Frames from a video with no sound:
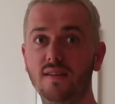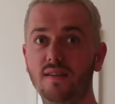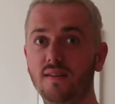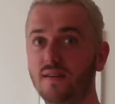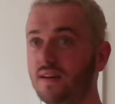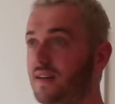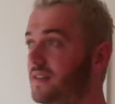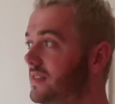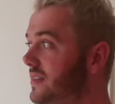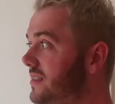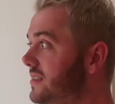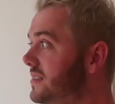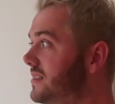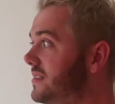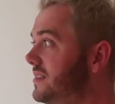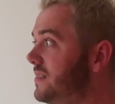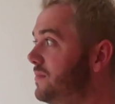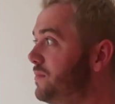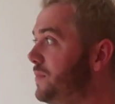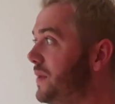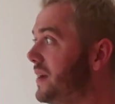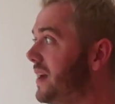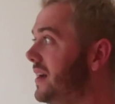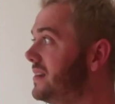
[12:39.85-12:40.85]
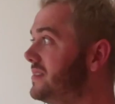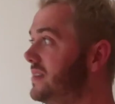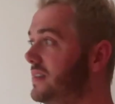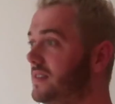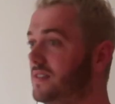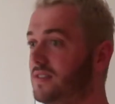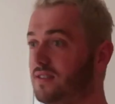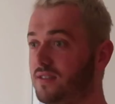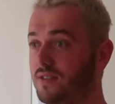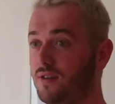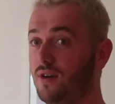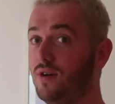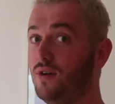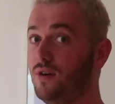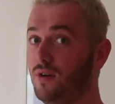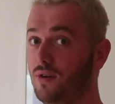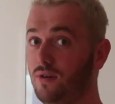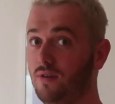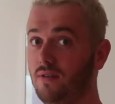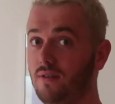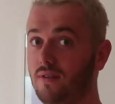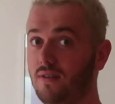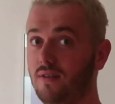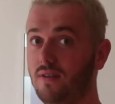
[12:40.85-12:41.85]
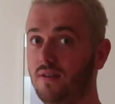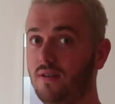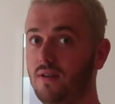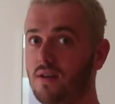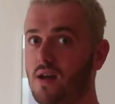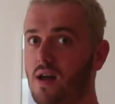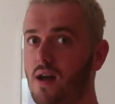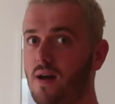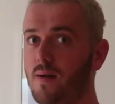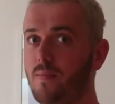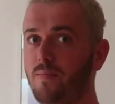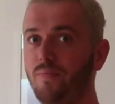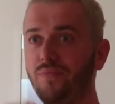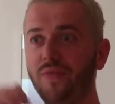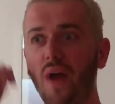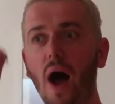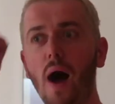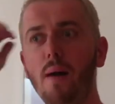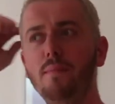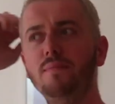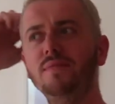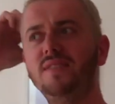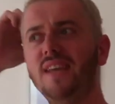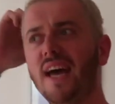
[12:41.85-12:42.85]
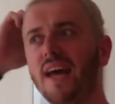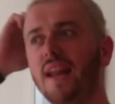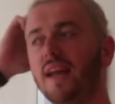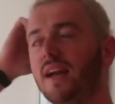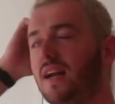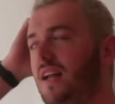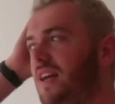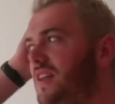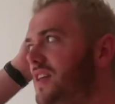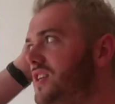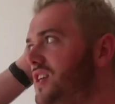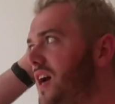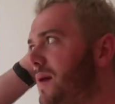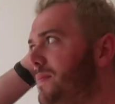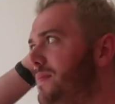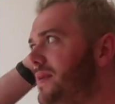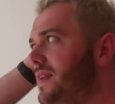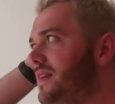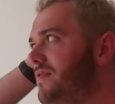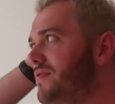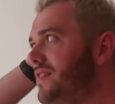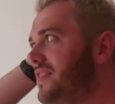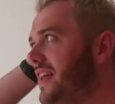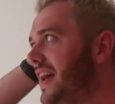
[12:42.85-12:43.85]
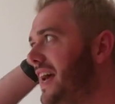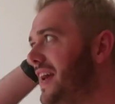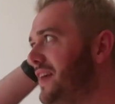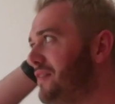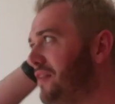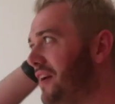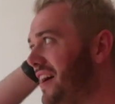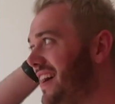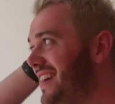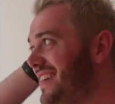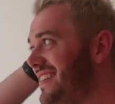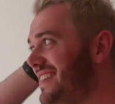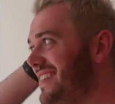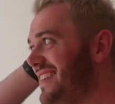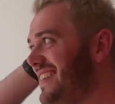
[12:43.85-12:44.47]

It has to be. Because it's two. Yeah. I'm technically the champion of the day, right?